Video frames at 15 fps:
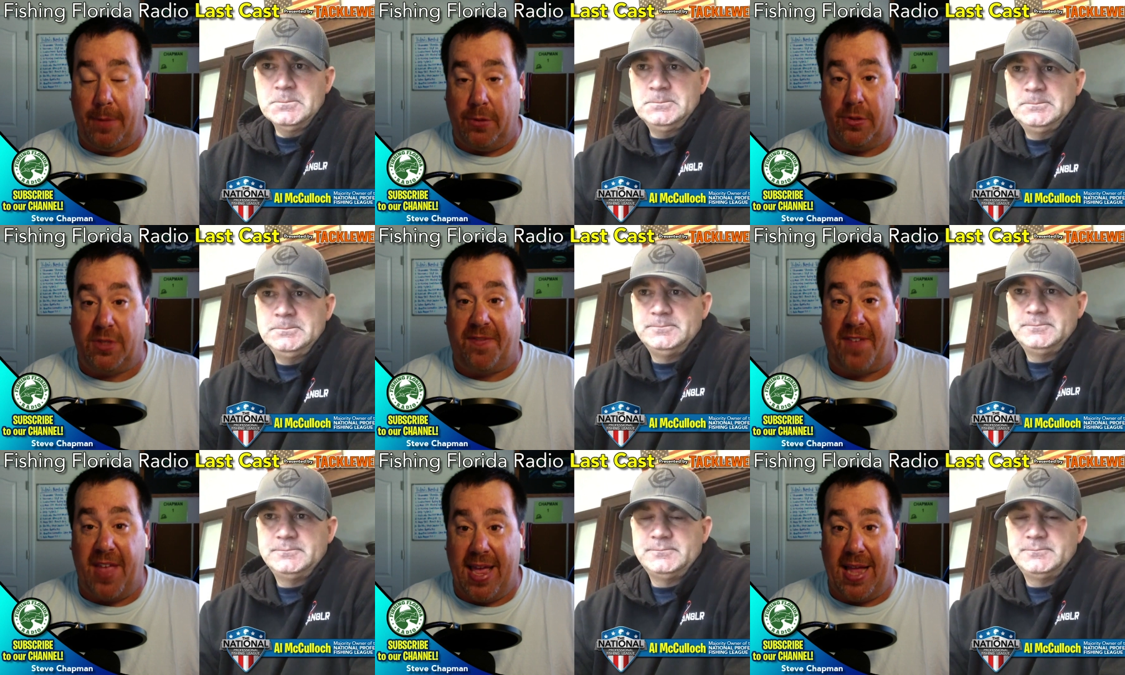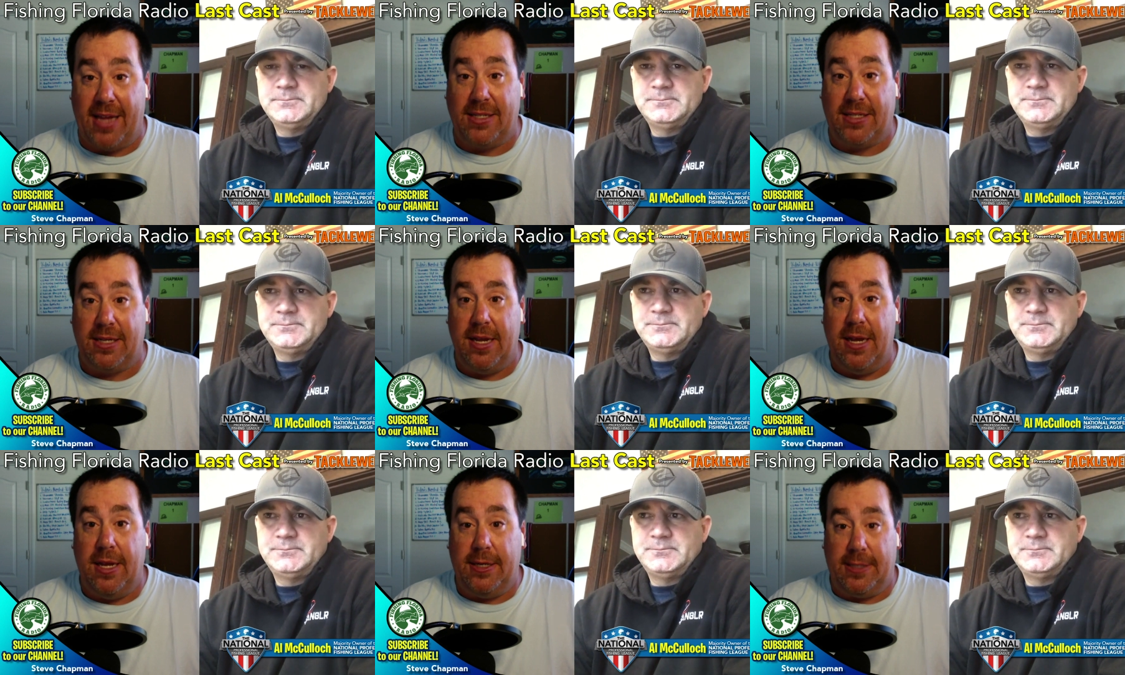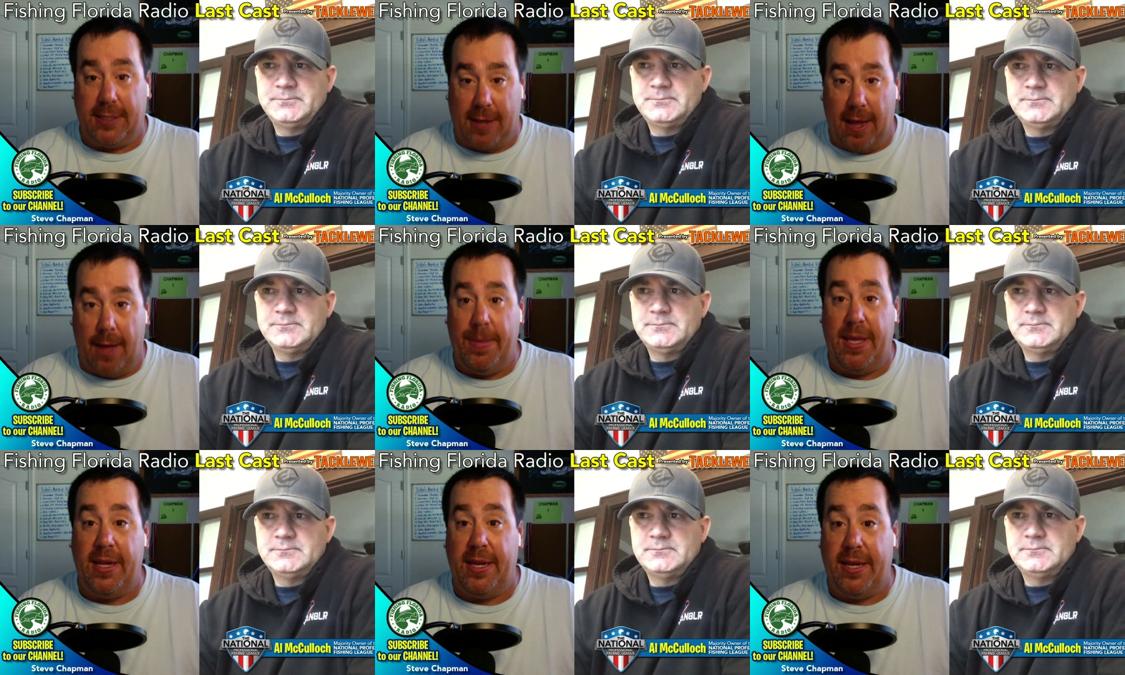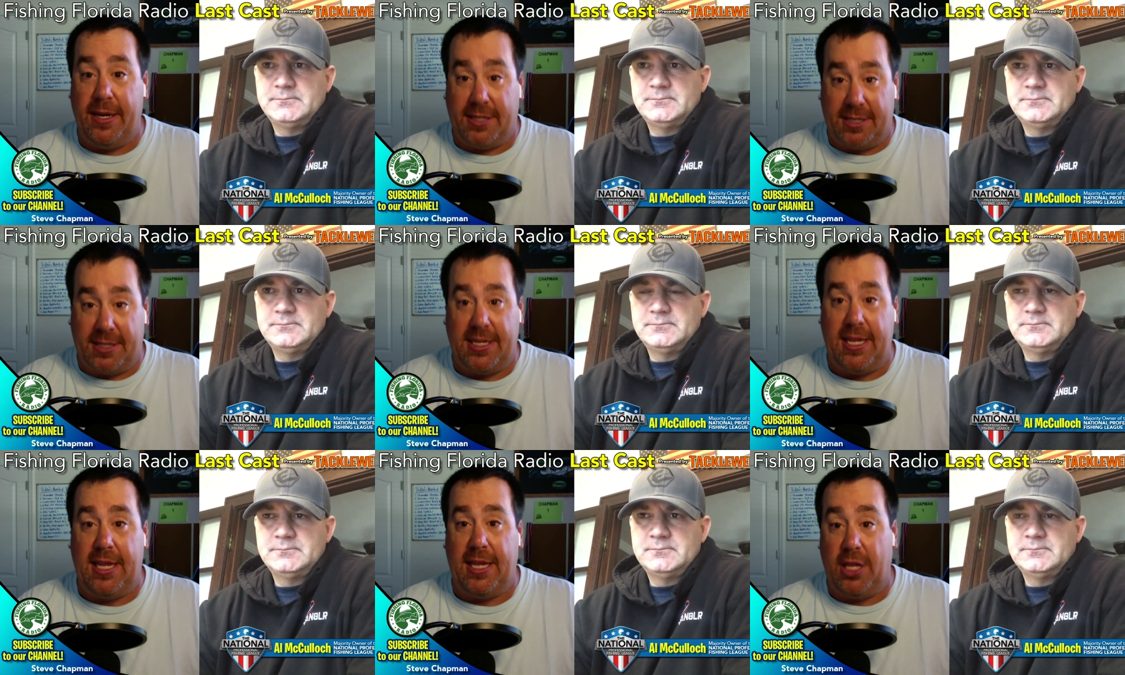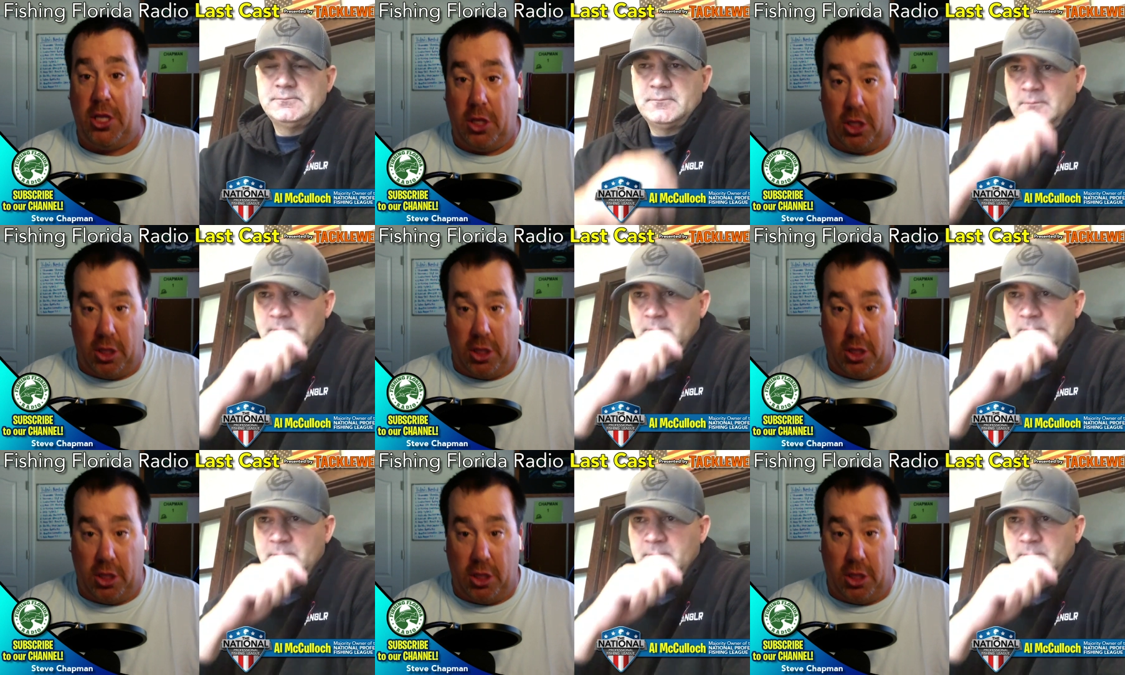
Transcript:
Speaker 1: those fans to come in and see